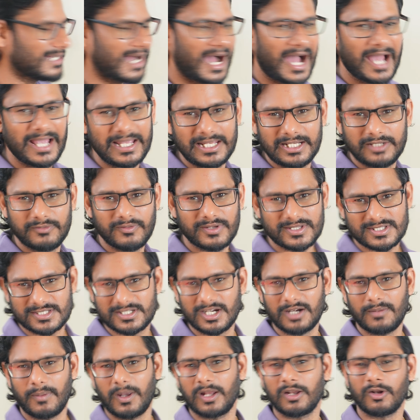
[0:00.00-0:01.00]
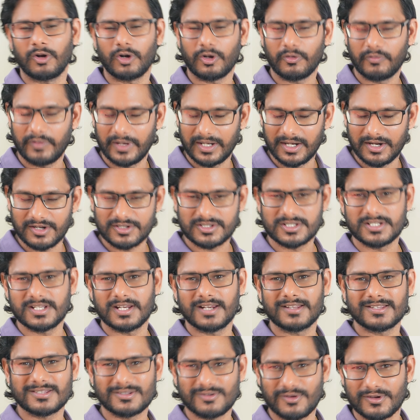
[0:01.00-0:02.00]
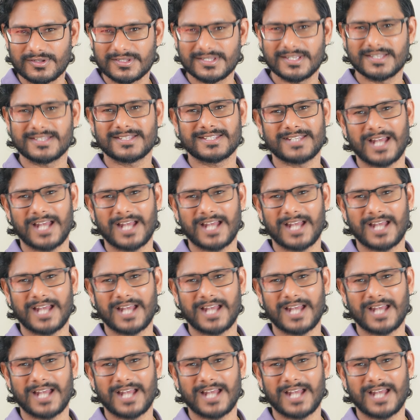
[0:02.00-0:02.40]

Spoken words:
I invested my lot of energy, resources,